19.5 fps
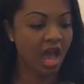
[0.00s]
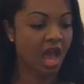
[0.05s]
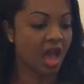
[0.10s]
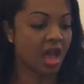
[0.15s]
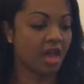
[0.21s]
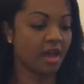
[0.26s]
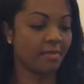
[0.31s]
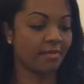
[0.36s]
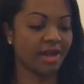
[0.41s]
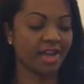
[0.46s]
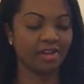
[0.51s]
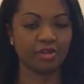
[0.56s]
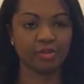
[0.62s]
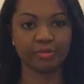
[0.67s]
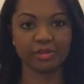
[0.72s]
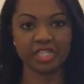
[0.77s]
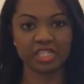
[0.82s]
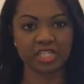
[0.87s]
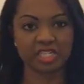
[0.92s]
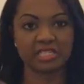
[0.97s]
I
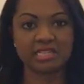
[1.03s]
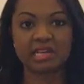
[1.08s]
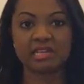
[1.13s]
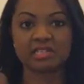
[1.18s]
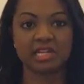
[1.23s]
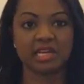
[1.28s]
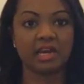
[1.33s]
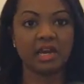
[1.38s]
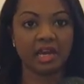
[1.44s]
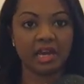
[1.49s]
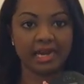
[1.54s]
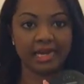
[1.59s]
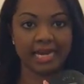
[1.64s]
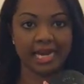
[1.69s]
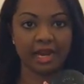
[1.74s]
normally just dust a light